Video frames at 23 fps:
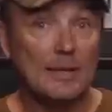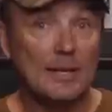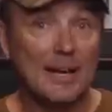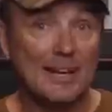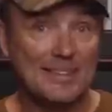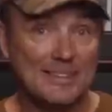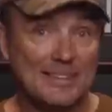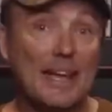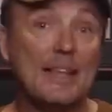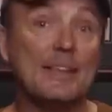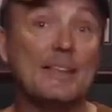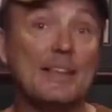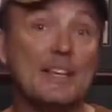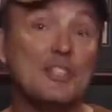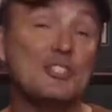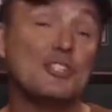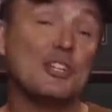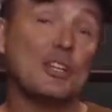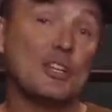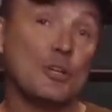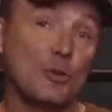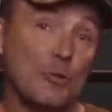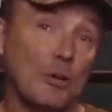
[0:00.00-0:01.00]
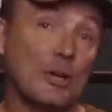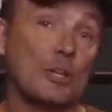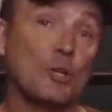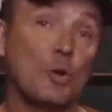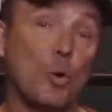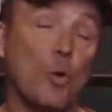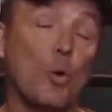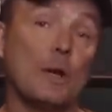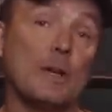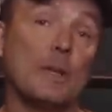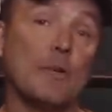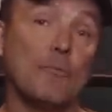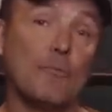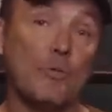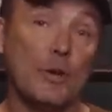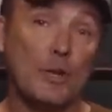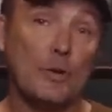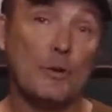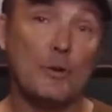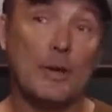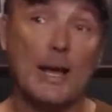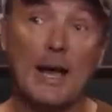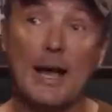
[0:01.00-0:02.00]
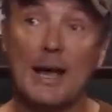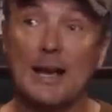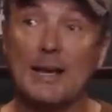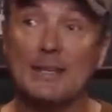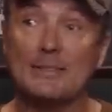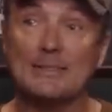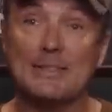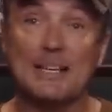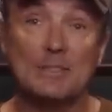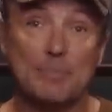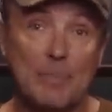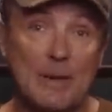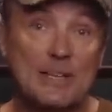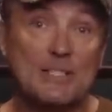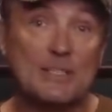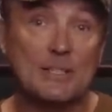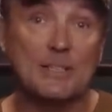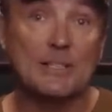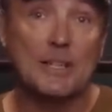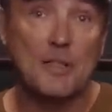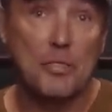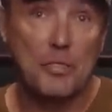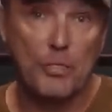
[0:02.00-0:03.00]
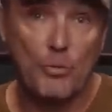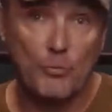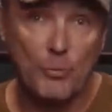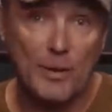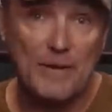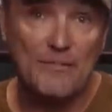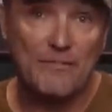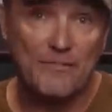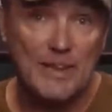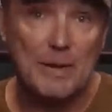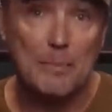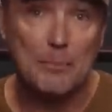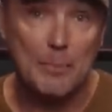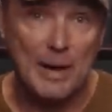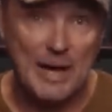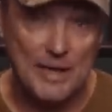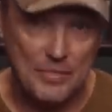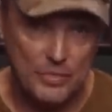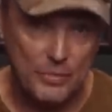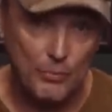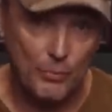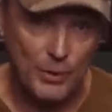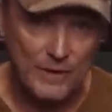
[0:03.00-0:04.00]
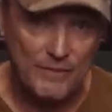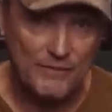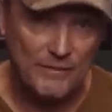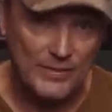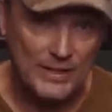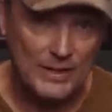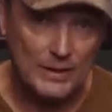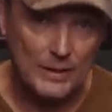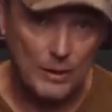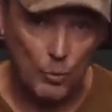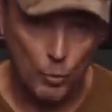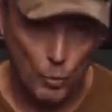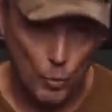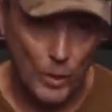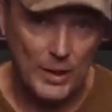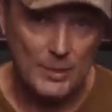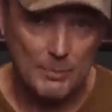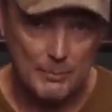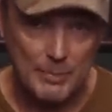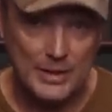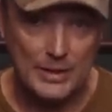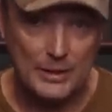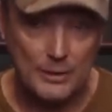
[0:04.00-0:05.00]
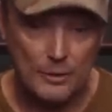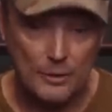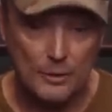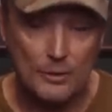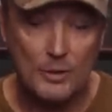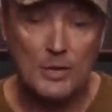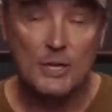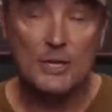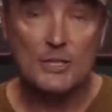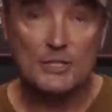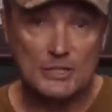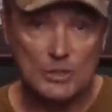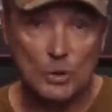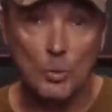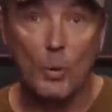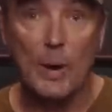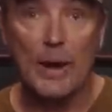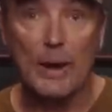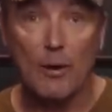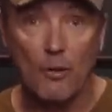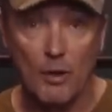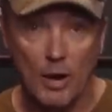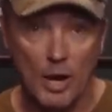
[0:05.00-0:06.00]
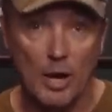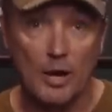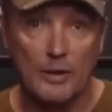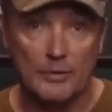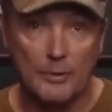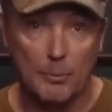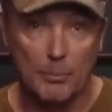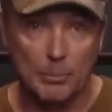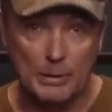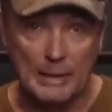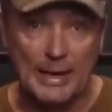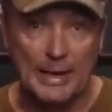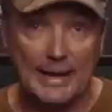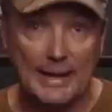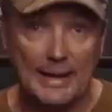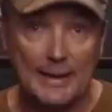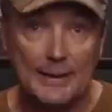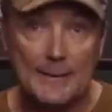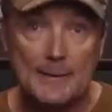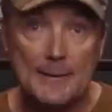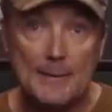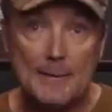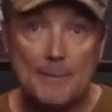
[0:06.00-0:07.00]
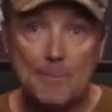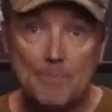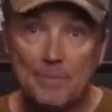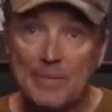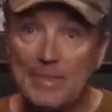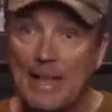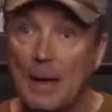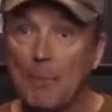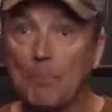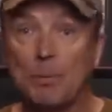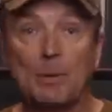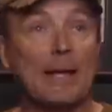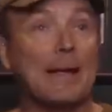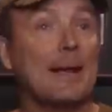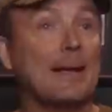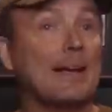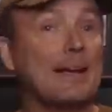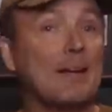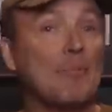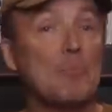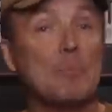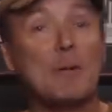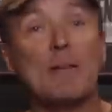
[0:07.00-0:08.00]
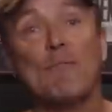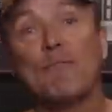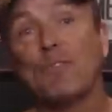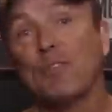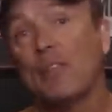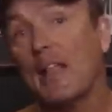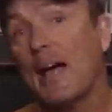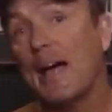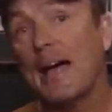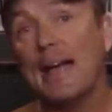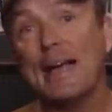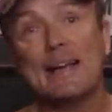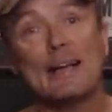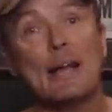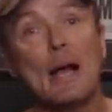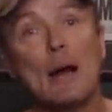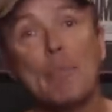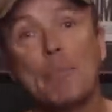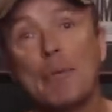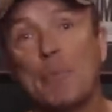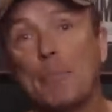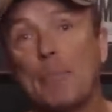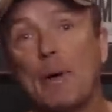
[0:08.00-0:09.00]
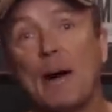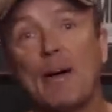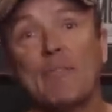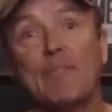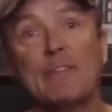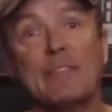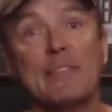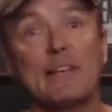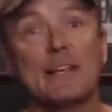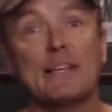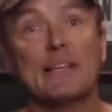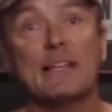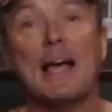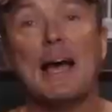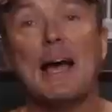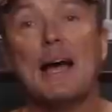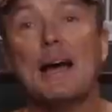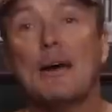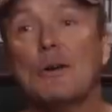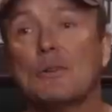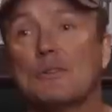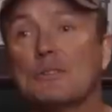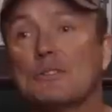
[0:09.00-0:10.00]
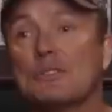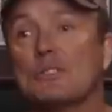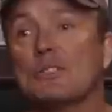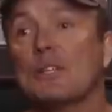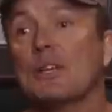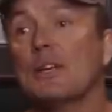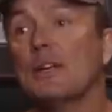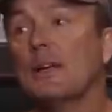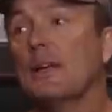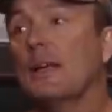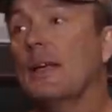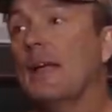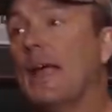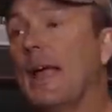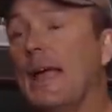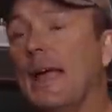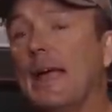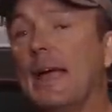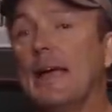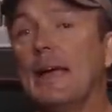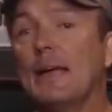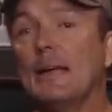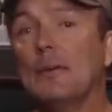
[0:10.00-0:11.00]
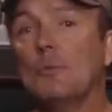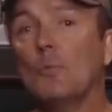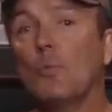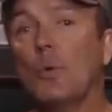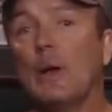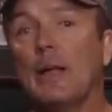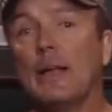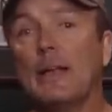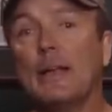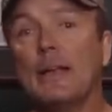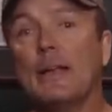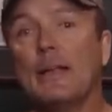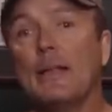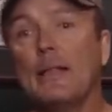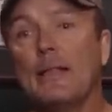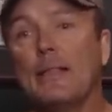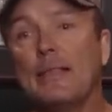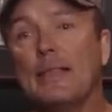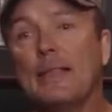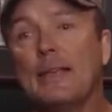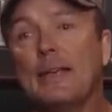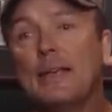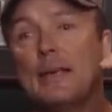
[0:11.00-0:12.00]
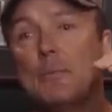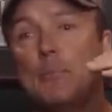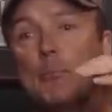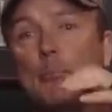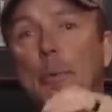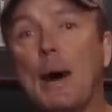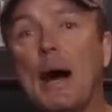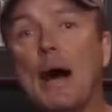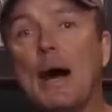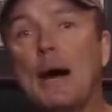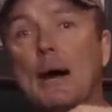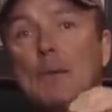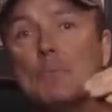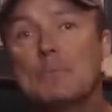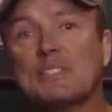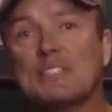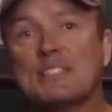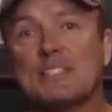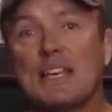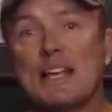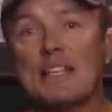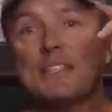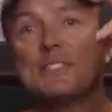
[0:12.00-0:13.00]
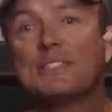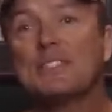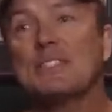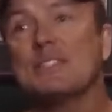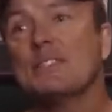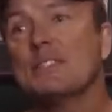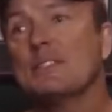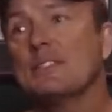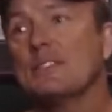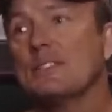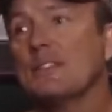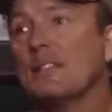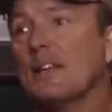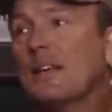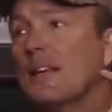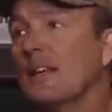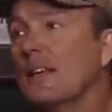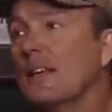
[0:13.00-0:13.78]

a ten digit grid coordinate for you guys, that's basically three feet by three feet, a one meter square on the planet. That plane can be flying up above in the clouds, and when the bomb senses